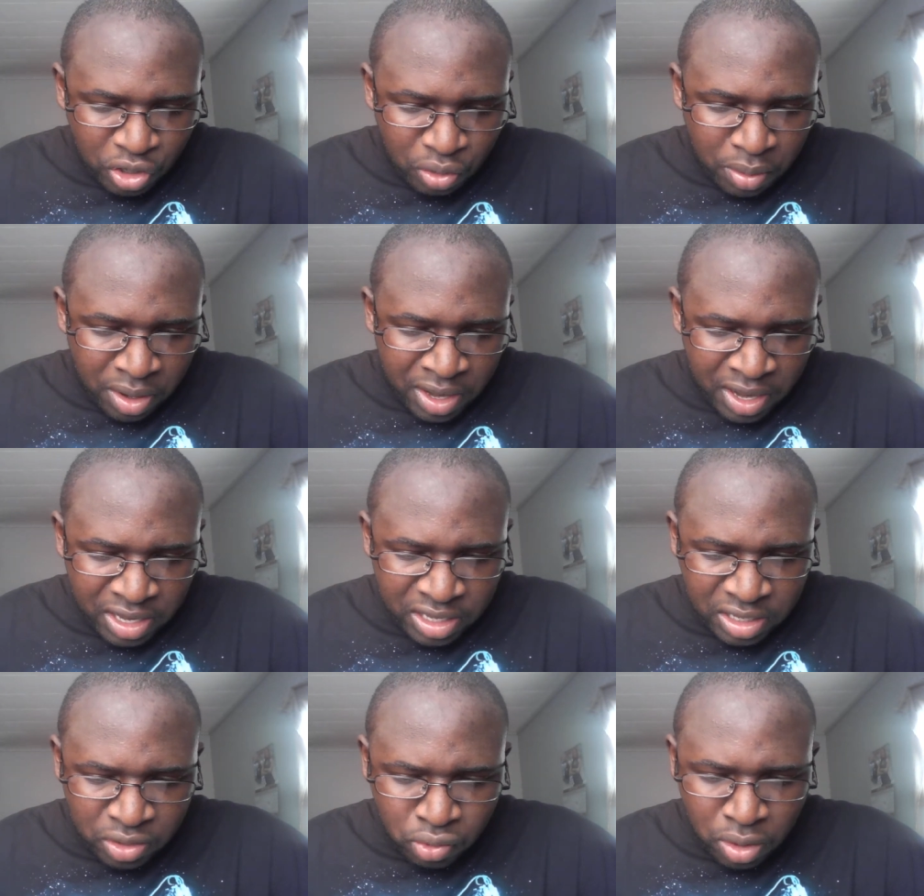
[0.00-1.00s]
You are
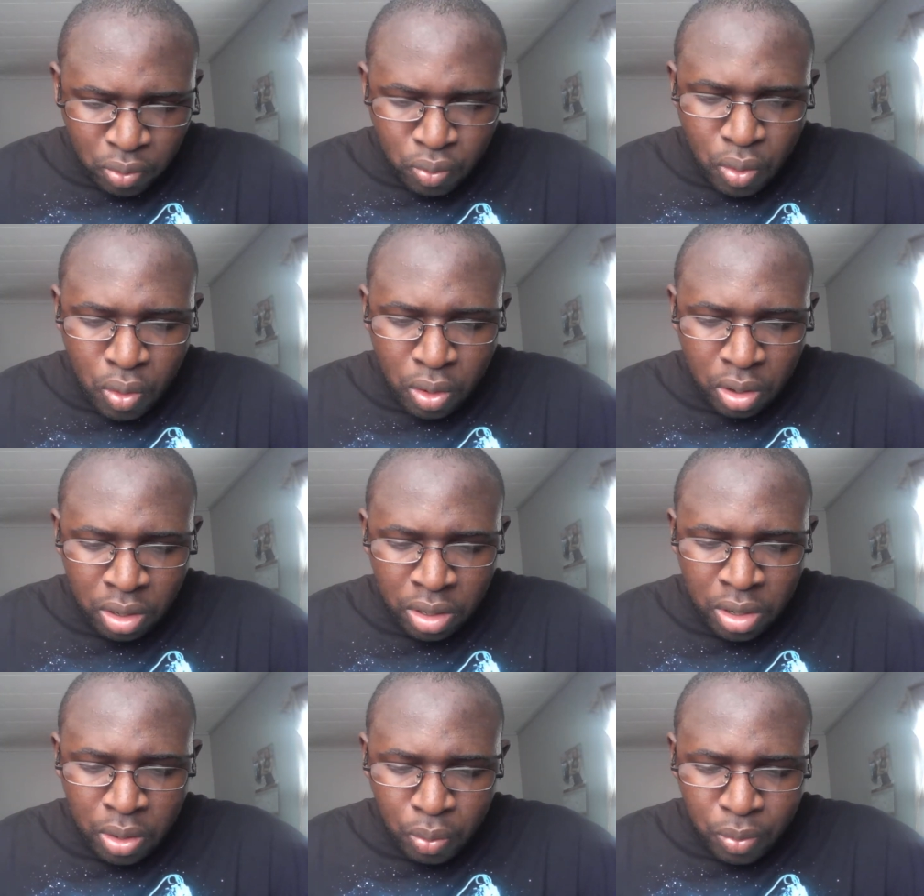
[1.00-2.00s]
heading into a war
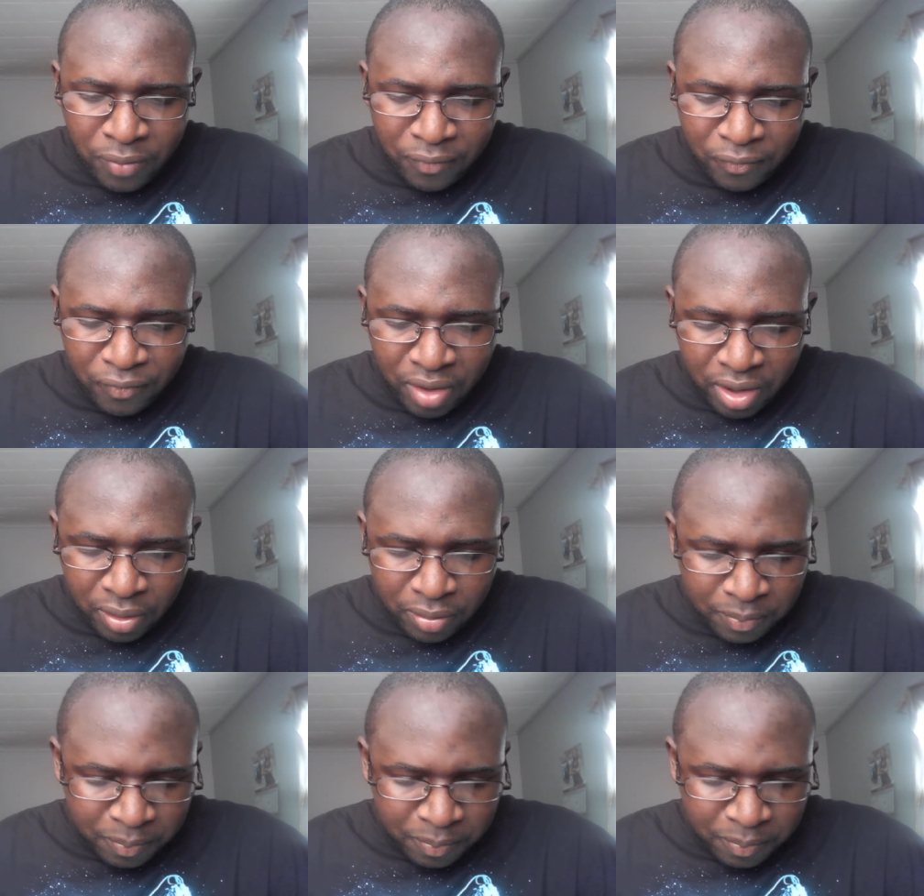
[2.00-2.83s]
with fear.